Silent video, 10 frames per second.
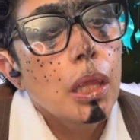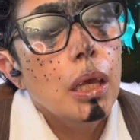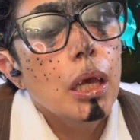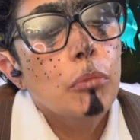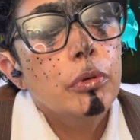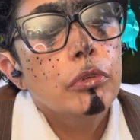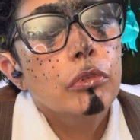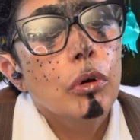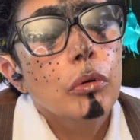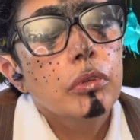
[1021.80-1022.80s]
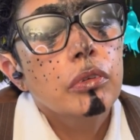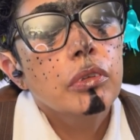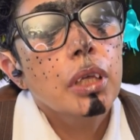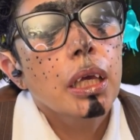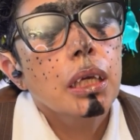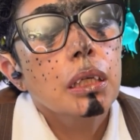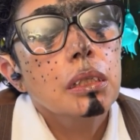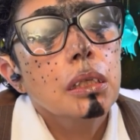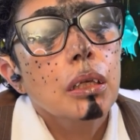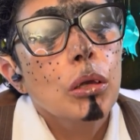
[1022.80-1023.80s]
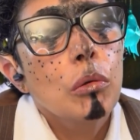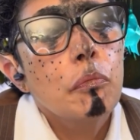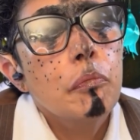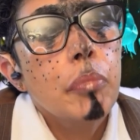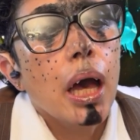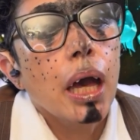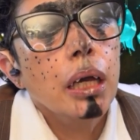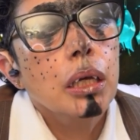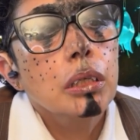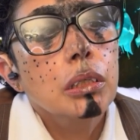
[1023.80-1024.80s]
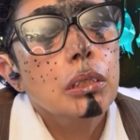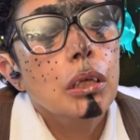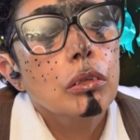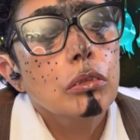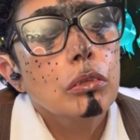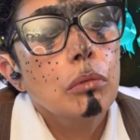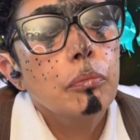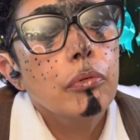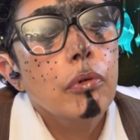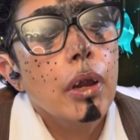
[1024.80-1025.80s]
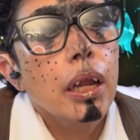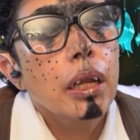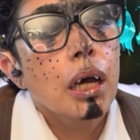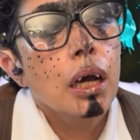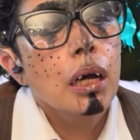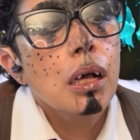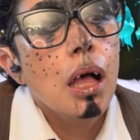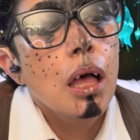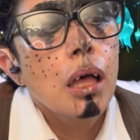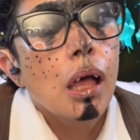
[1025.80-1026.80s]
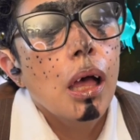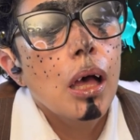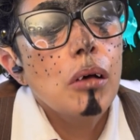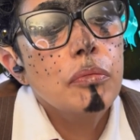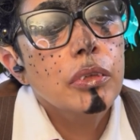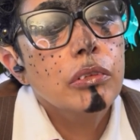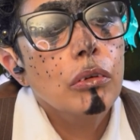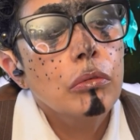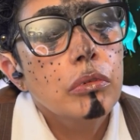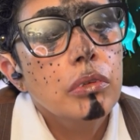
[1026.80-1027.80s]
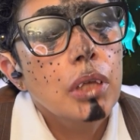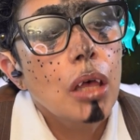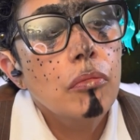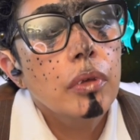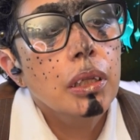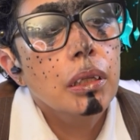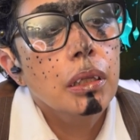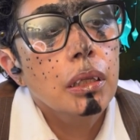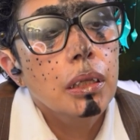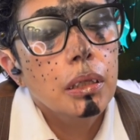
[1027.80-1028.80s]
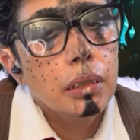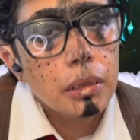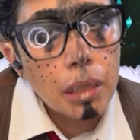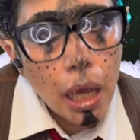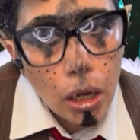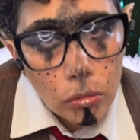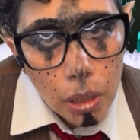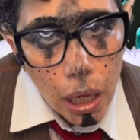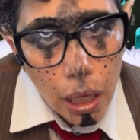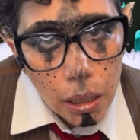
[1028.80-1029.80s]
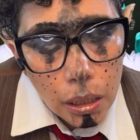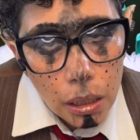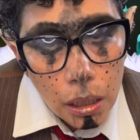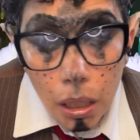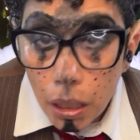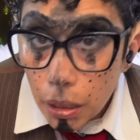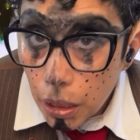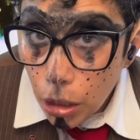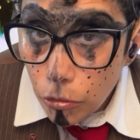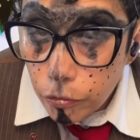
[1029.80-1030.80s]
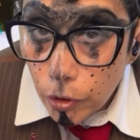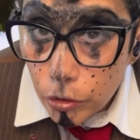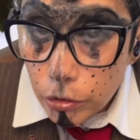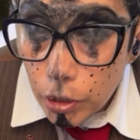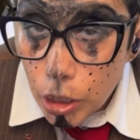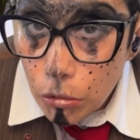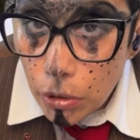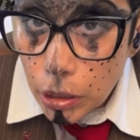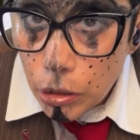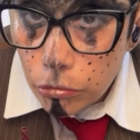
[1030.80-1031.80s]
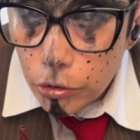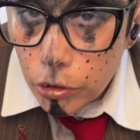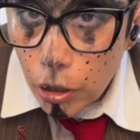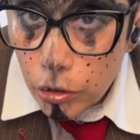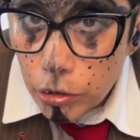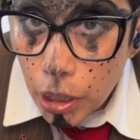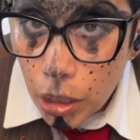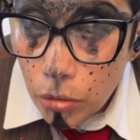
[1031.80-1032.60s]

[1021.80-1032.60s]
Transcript: Episode 6, Pax Soprana. Episode 7, Down Neck. That refers to Newark, New Jersey.